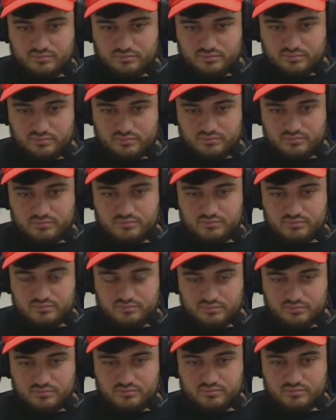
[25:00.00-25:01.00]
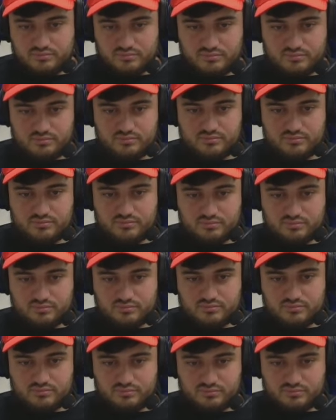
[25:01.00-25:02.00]

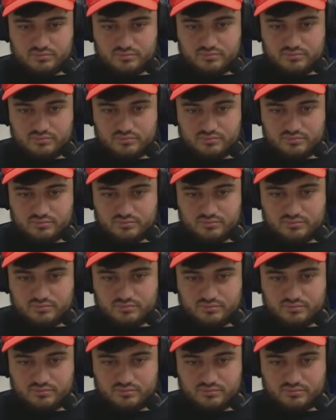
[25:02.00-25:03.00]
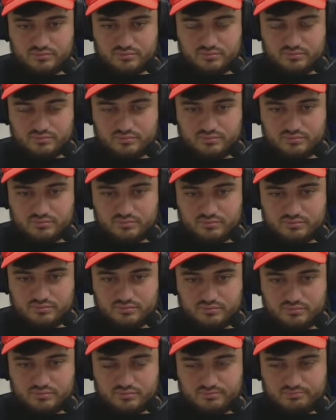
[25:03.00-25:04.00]

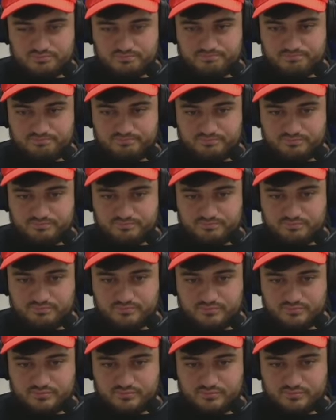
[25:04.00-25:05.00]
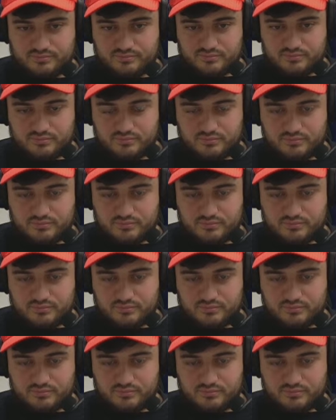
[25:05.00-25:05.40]
(not speaking)